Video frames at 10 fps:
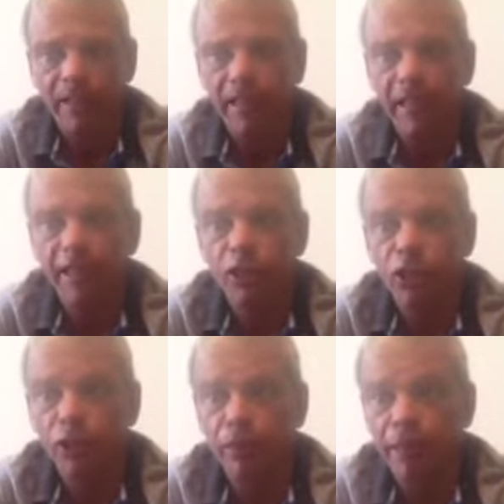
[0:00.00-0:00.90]
In
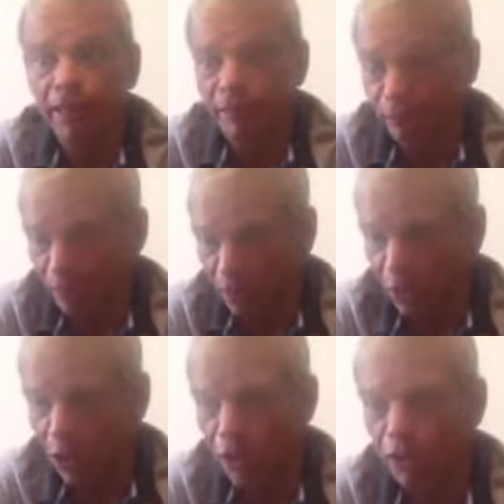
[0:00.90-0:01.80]
Germany,
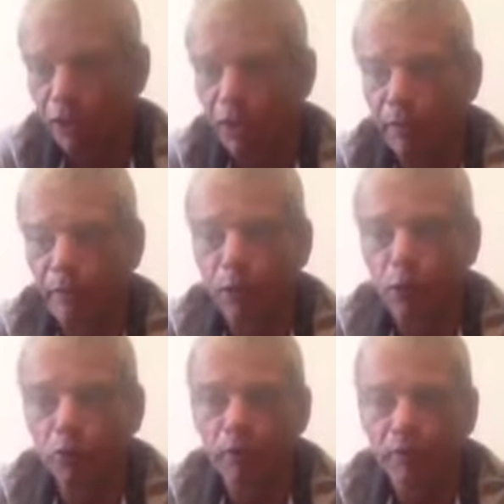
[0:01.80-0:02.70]
Holland,
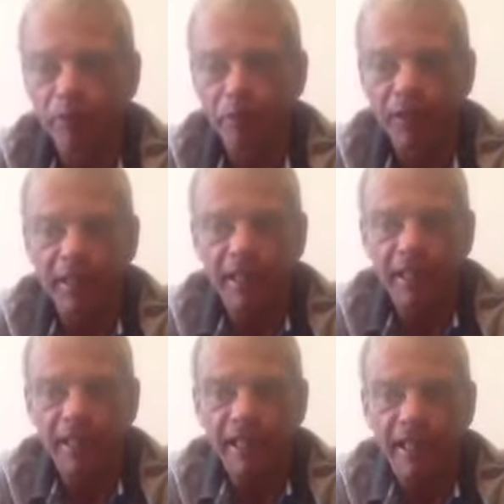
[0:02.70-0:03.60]
Belgium,
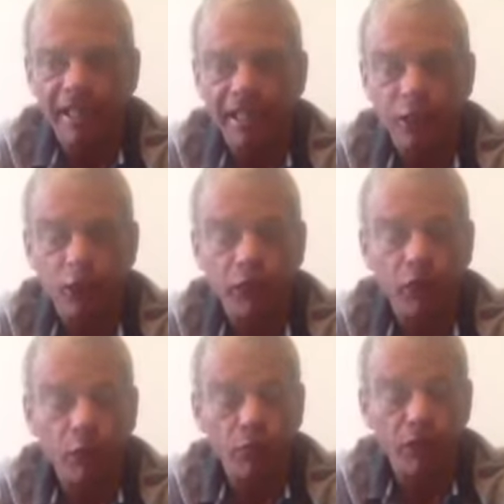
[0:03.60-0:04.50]
there's a
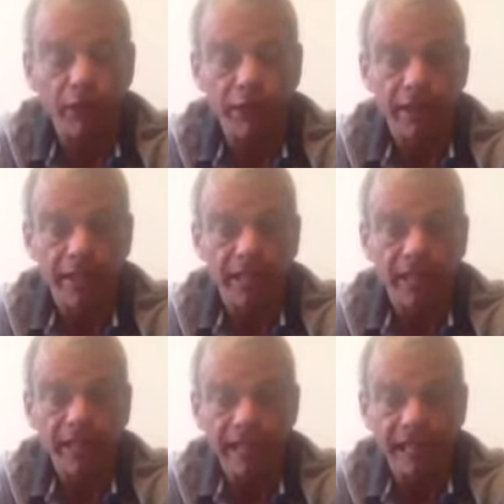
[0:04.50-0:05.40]
uniform price
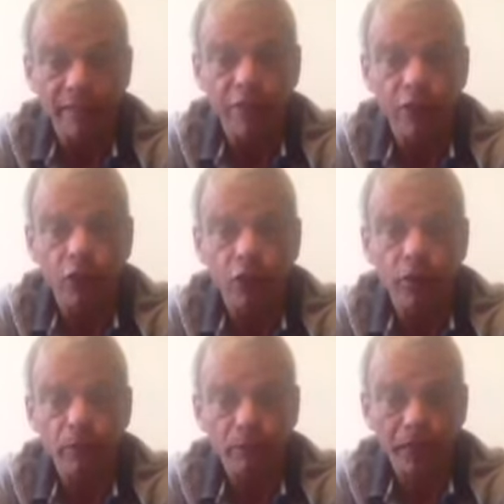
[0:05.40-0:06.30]
and every shop
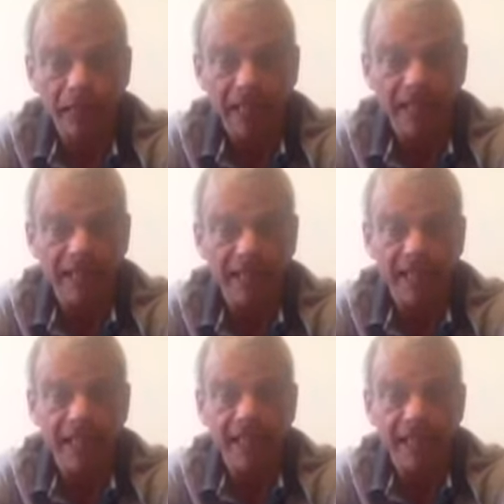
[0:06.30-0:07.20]
has to sell
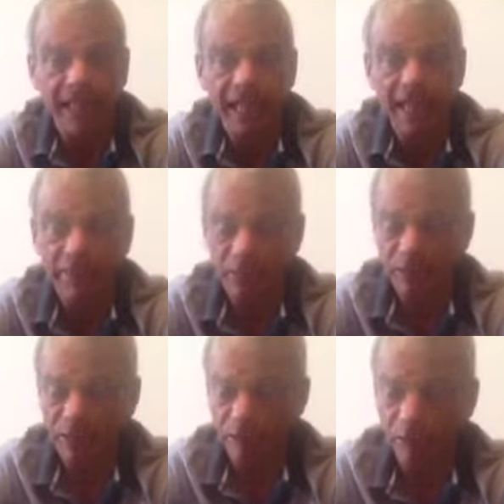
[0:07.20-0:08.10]
it at
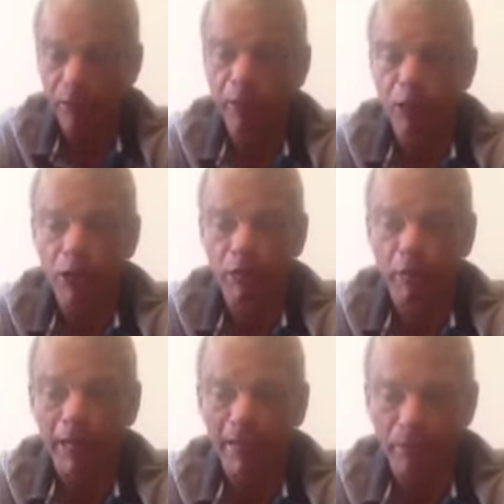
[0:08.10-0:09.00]
the marked
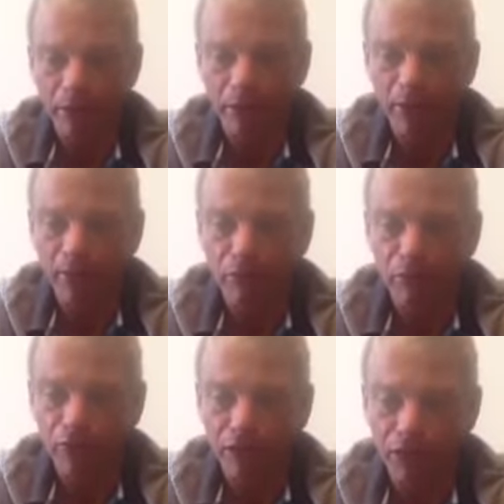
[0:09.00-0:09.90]

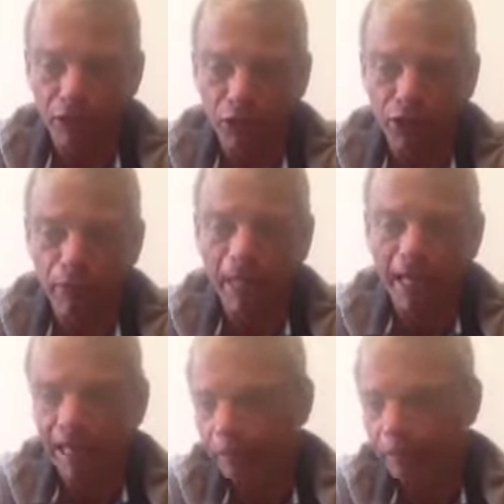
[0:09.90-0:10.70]
price on the pack.